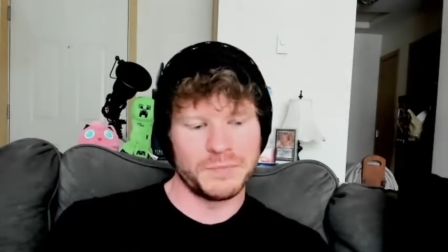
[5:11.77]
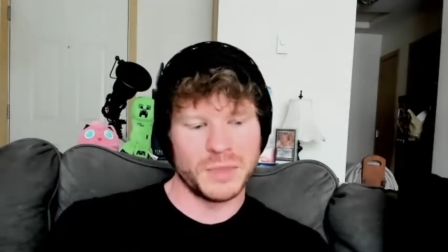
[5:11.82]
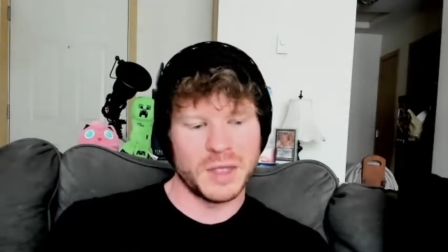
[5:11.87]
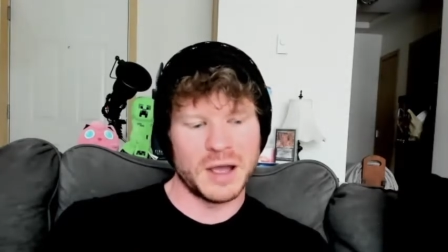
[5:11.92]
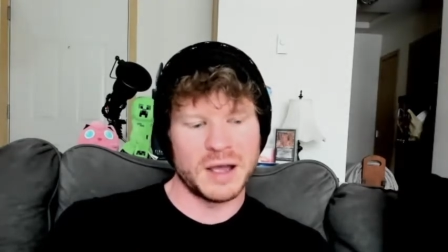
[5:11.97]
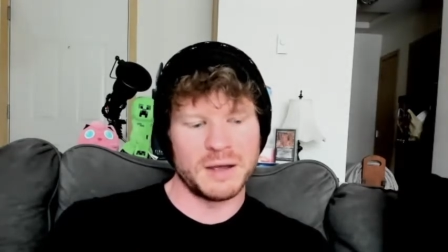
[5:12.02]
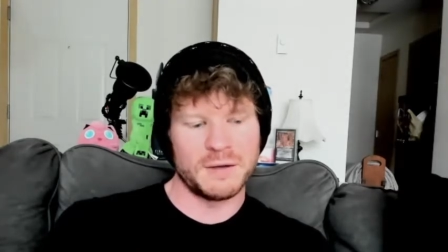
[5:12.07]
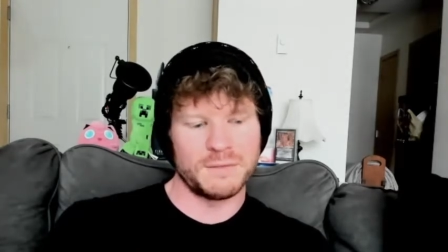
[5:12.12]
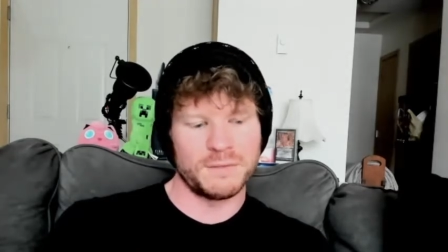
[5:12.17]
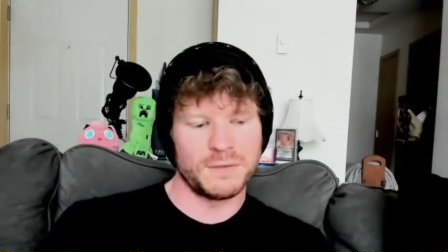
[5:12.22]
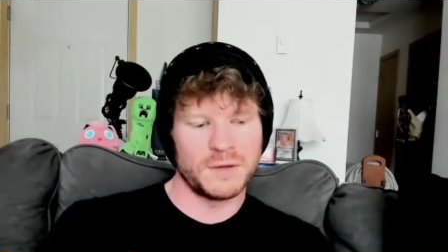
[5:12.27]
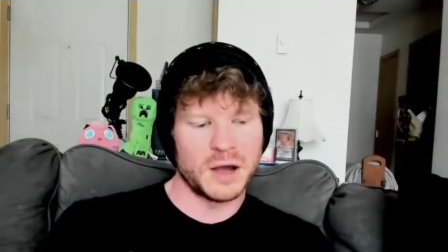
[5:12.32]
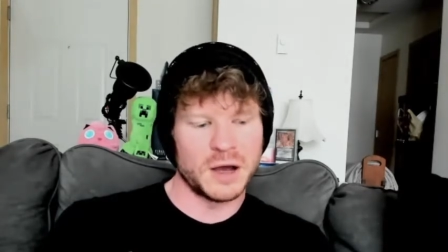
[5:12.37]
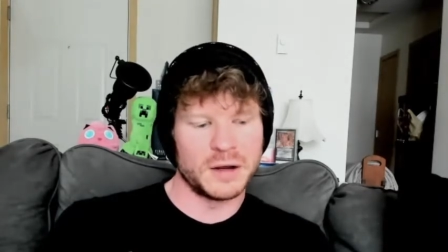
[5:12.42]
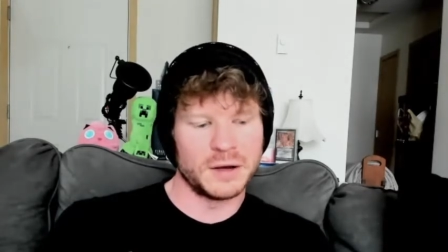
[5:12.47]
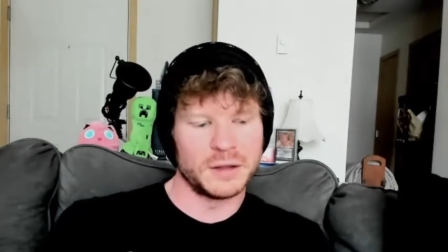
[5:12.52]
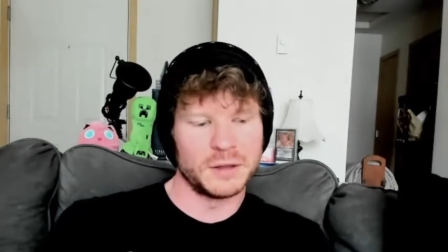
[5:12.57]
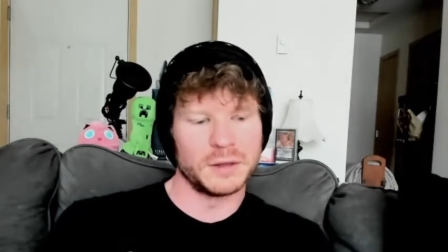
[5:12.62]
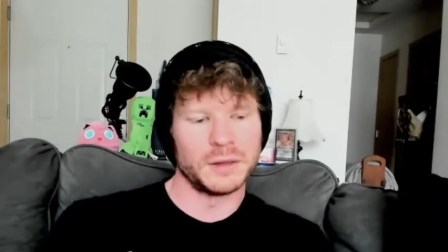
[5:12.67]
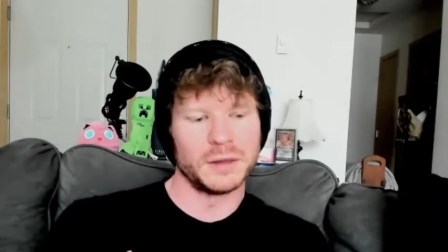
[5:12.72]
I've
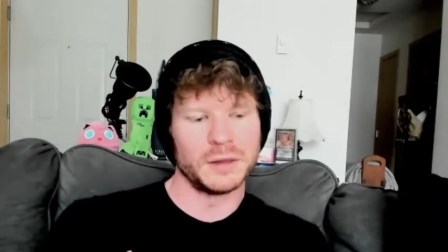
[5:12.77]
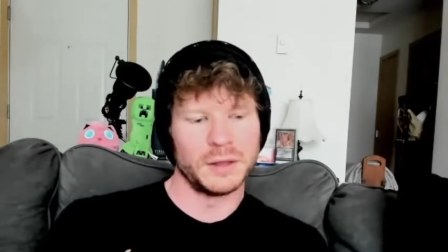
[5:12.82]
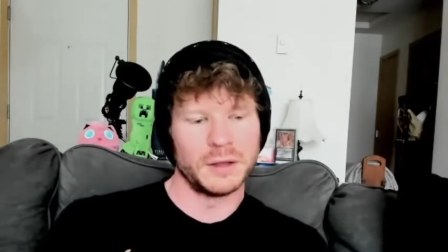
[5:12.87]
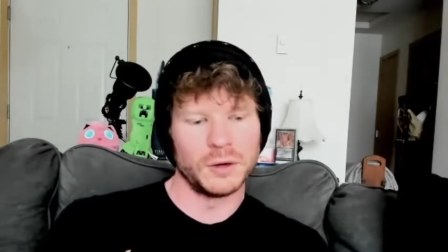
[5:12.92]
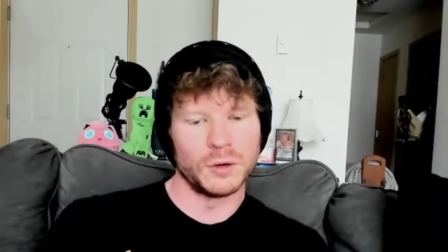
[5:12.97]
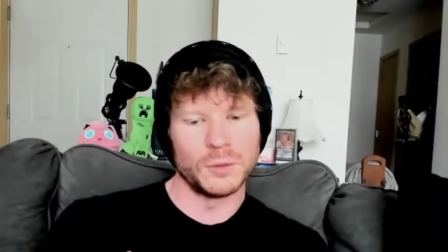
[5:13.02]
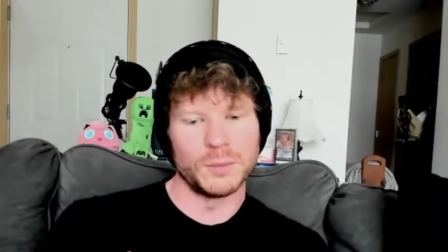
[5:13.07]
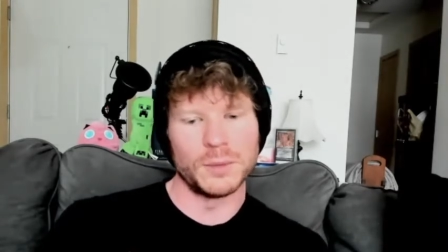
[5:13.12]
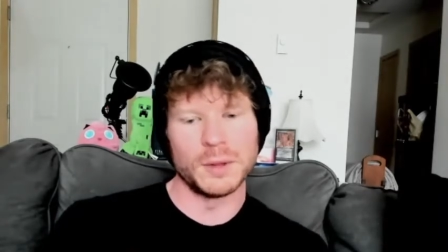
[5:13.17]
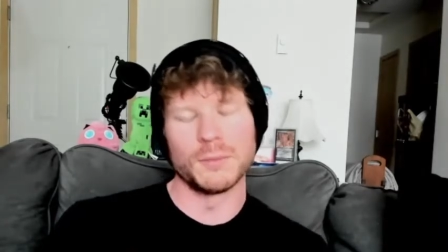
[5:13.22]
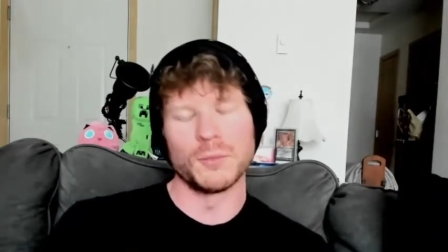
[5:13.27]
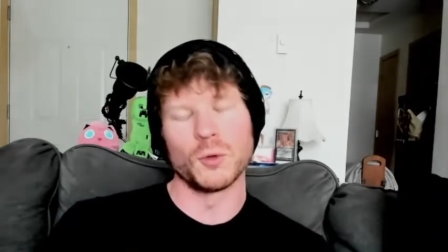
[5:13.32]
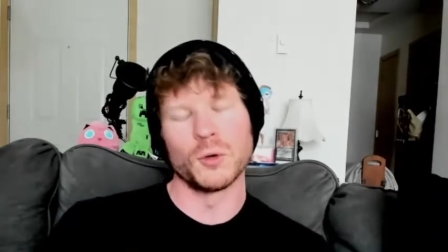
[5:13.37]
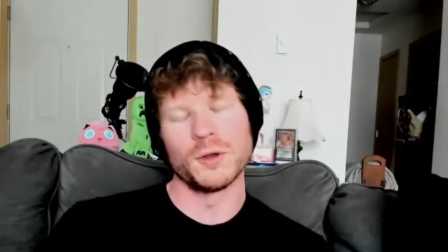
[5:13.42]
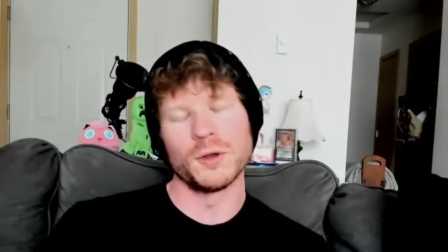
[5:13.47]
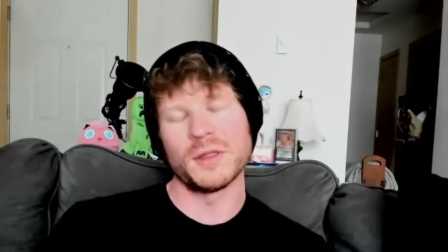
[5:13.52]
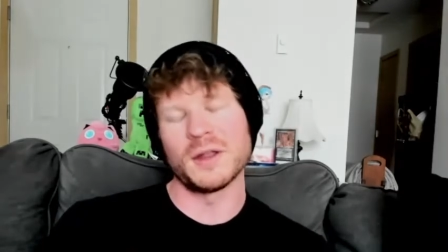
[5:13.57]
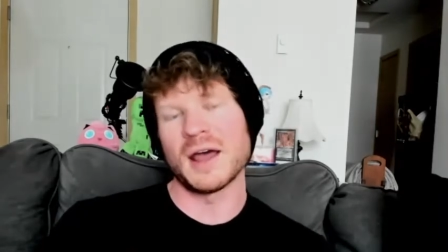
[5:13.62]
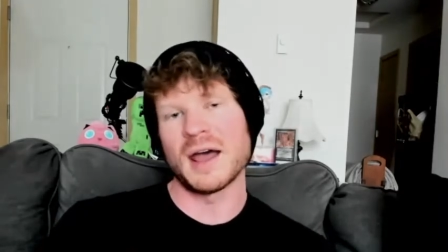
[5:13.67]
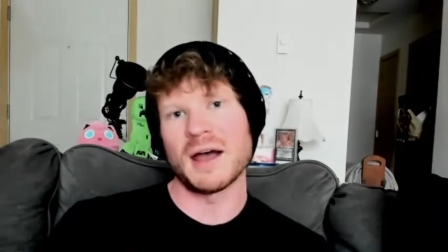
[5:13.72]
gotten a little bit more
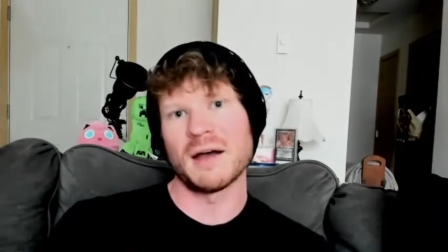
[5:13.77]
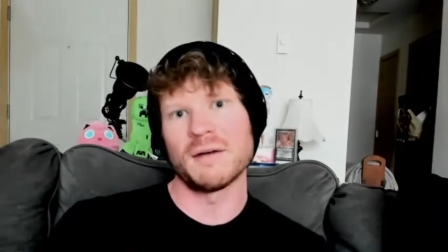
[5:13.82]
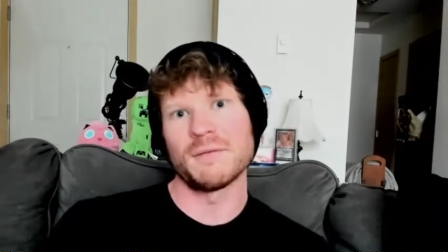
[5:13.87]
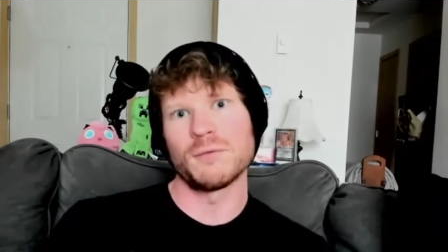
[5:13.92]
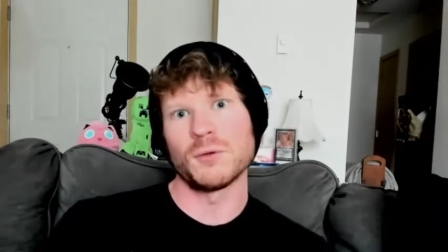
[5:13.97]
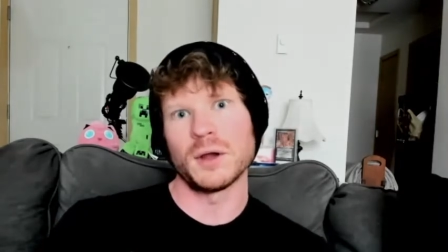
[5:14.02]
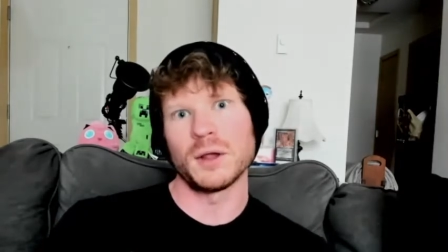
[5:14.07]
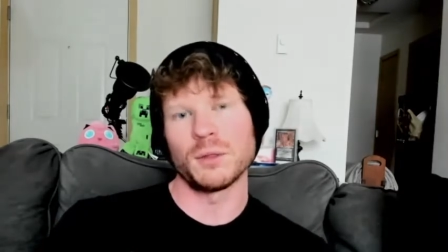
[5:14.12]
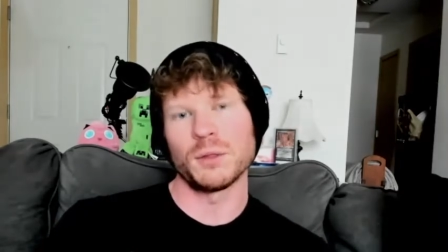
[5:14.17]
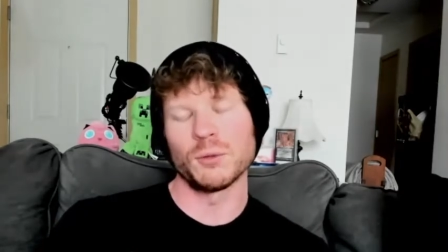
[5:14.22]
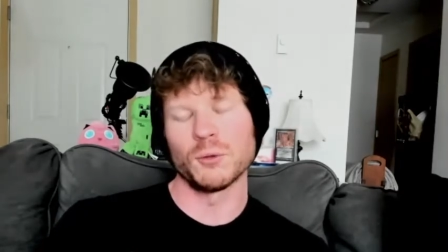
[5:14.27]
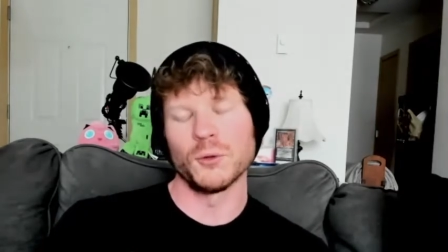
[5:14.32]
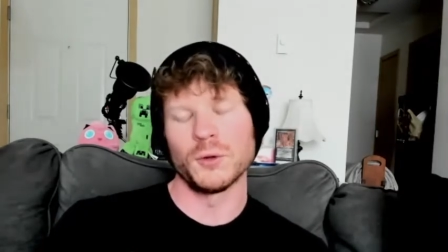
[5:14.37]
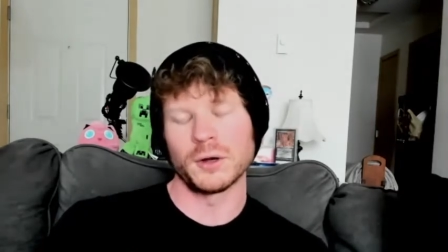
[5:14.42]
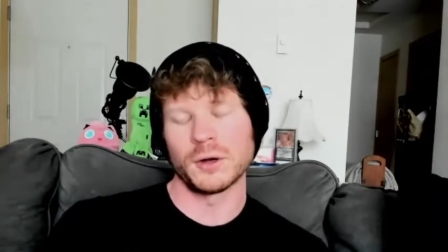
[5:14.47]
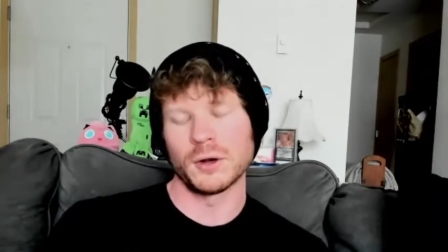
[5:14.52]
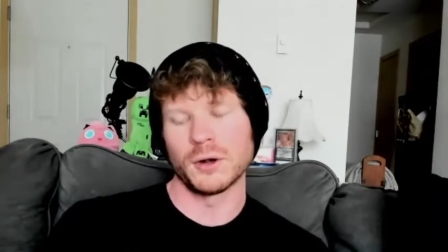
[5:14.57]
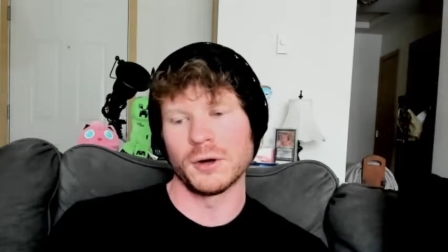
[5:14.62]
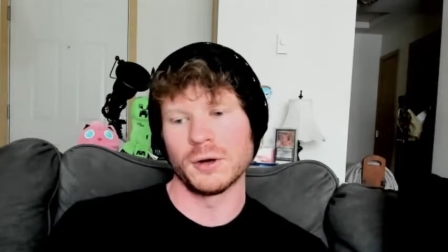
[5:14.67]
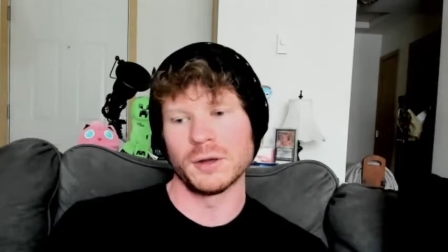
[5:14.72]
than halfway through it
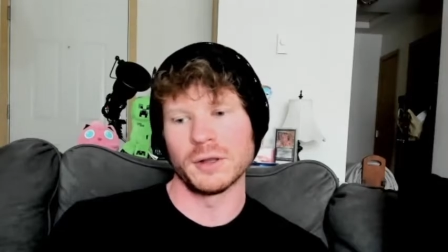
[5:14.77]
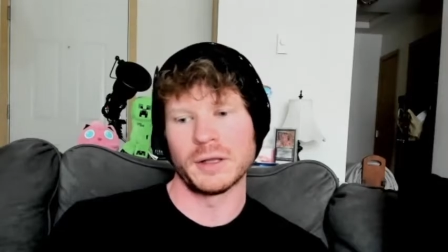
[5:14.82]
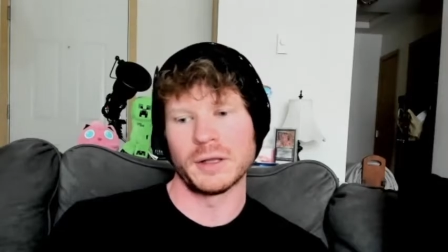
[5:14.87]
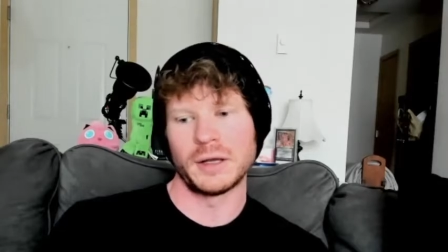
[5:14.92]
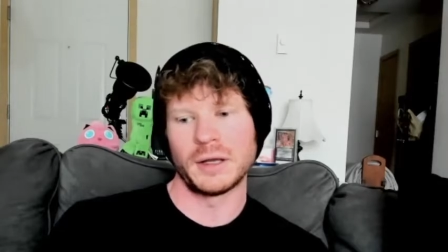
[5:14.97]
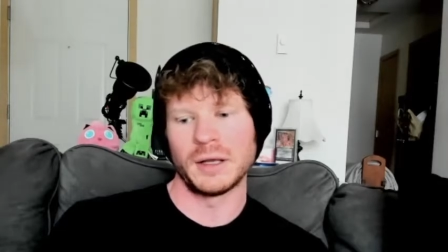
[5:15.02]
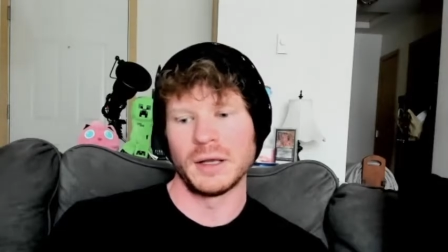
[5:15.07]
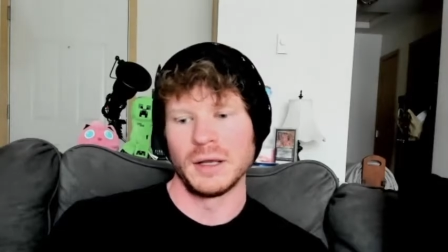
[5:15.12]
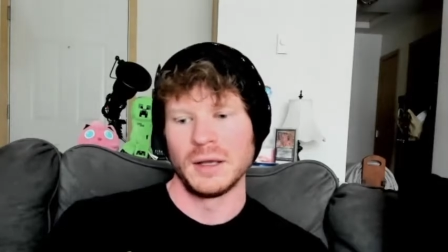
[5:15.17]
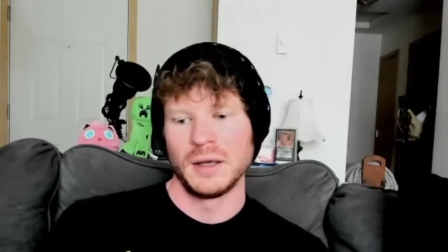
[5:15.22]
currently,